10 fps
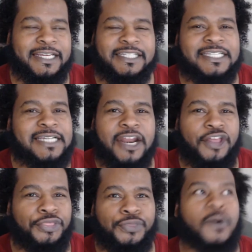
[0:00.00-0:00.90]
he just
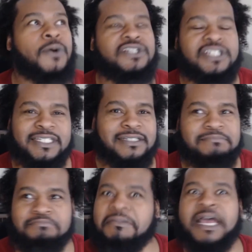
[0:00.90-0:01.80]
kind of throws
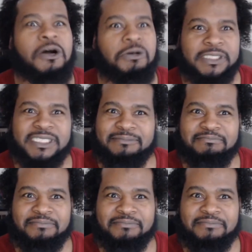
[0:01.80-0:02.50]
out